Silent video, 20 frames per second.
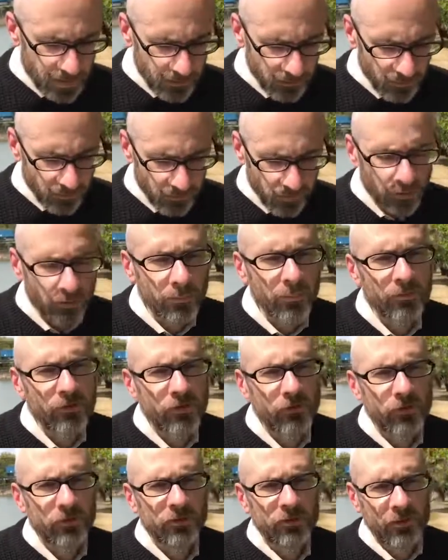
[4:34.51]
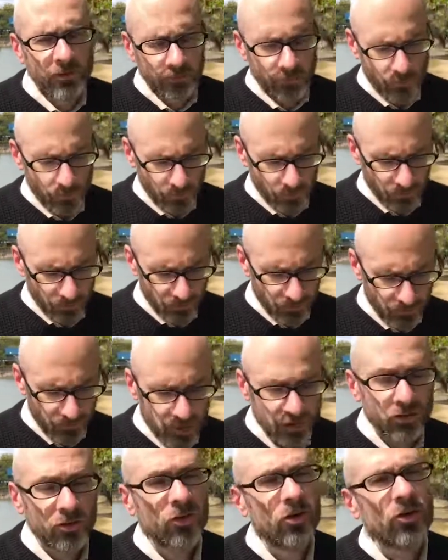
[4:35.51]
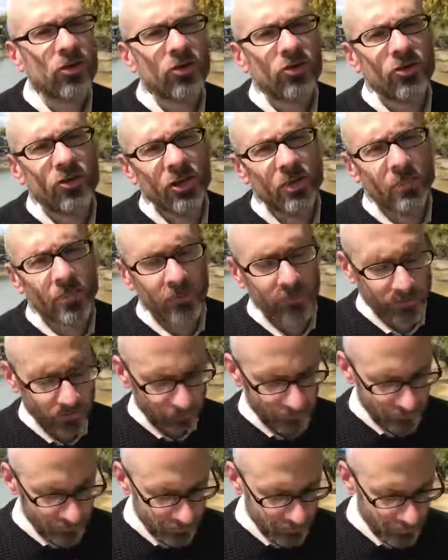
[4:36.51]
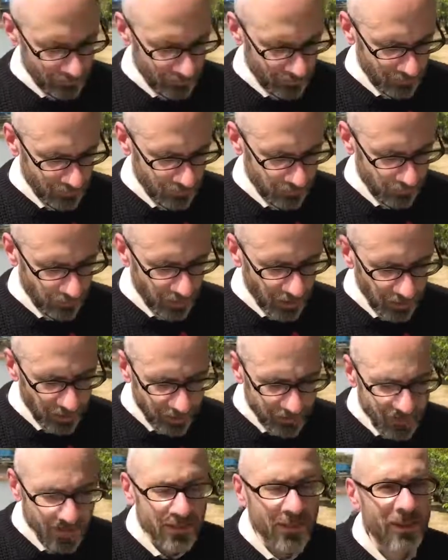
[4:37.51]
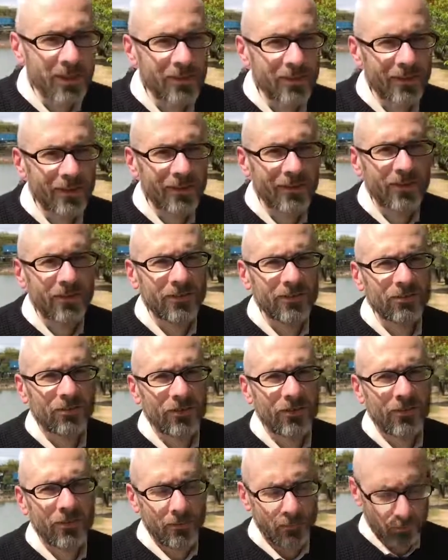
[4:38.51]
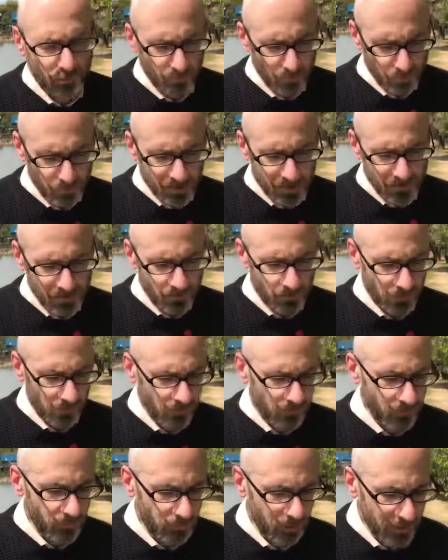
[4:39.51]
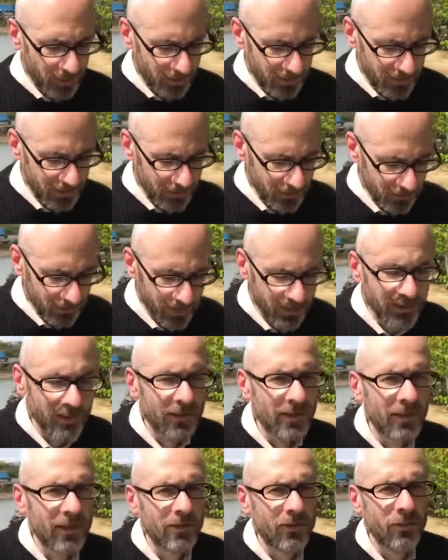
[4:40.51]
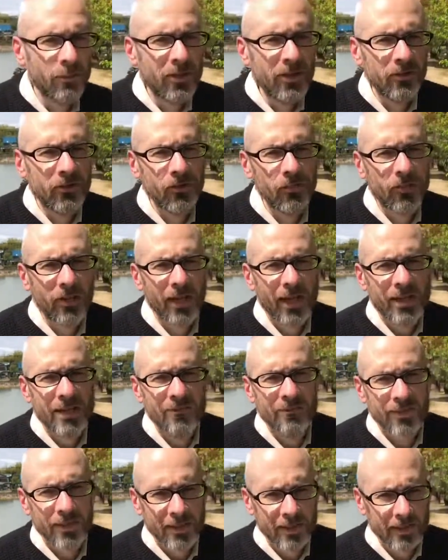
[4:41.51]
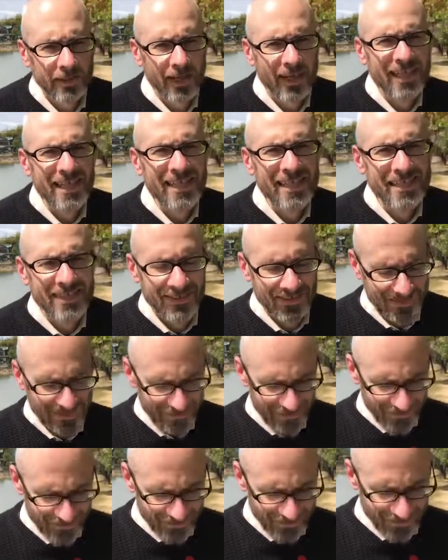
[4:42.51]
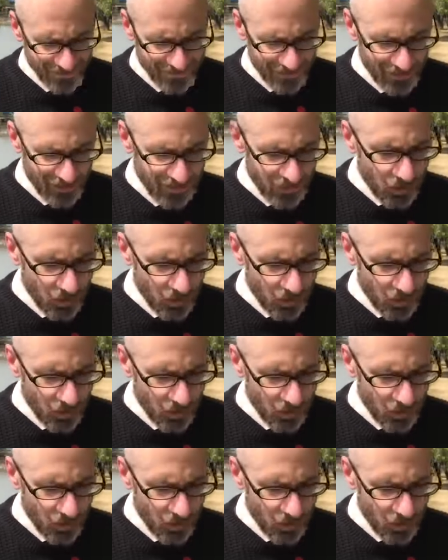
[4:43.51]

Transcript: It is a term of derision, of course, sheeple, but I like to think that it doesn't just speak to our stupidity, it speaks to a naivety, an innocence.